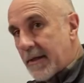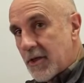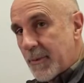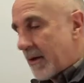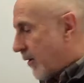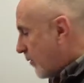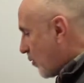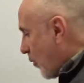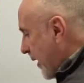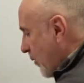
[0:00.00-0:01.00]
tells me to load
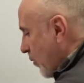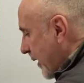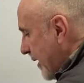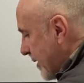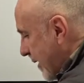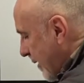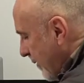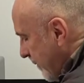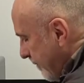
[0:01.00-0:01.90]
the white working standard.